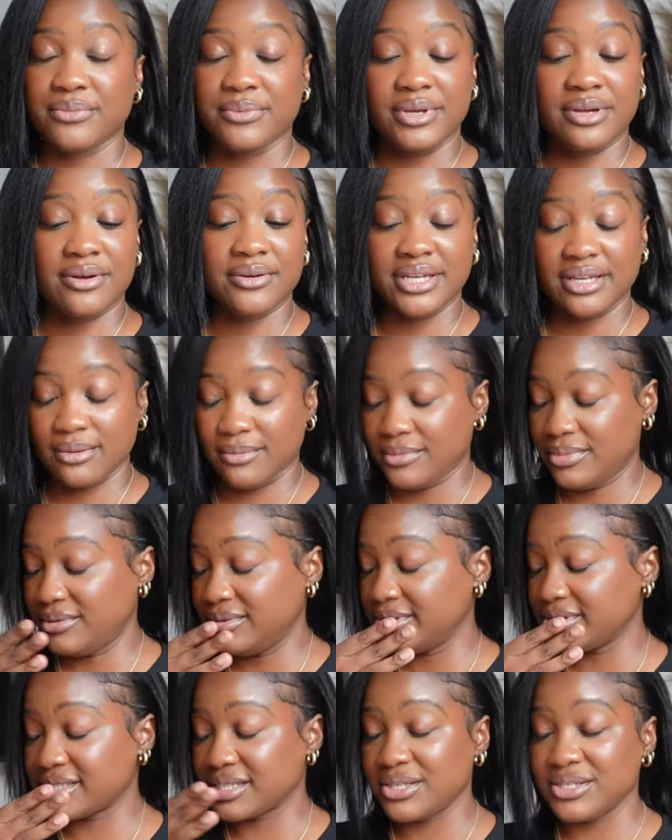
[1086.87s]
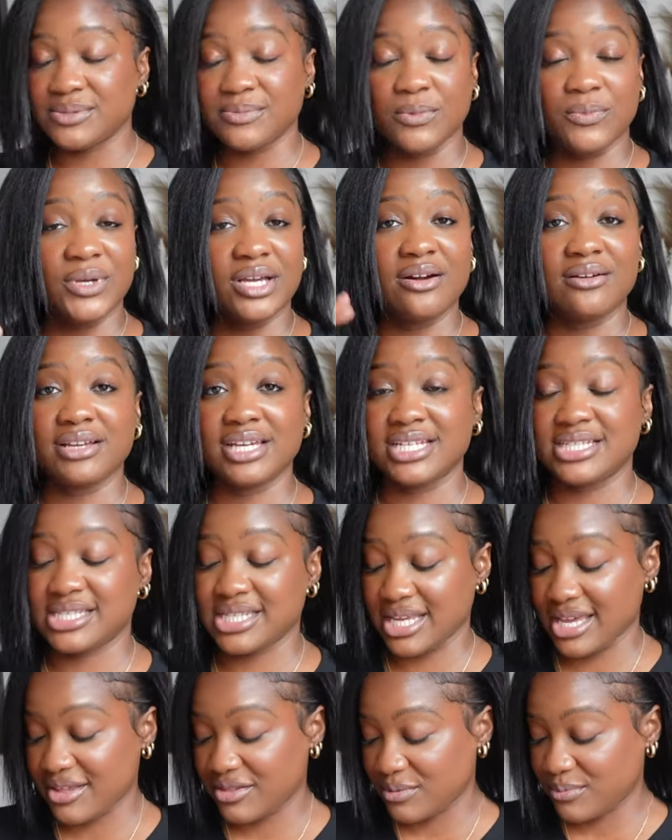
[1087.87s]
We're gonna, excuse me, we're gonna get it
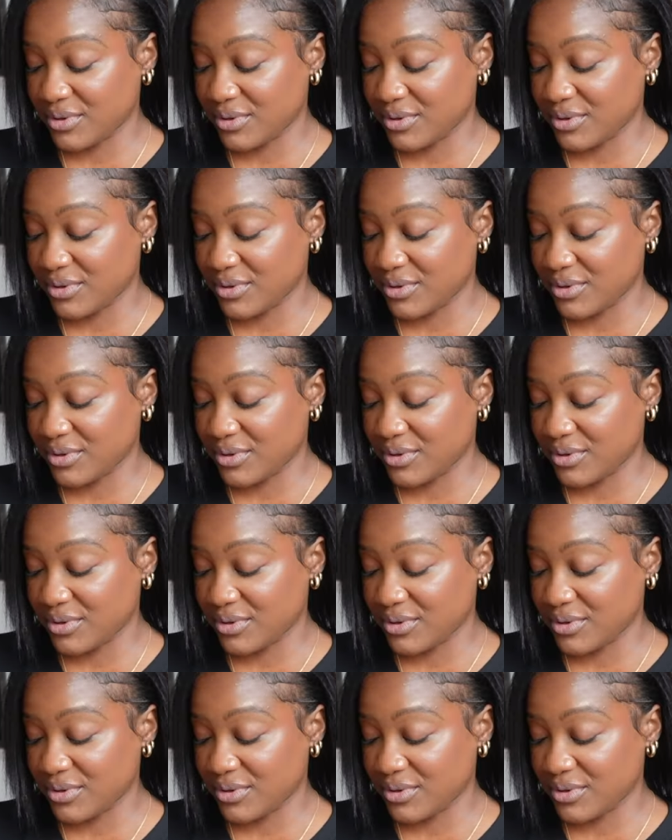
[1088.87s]
together.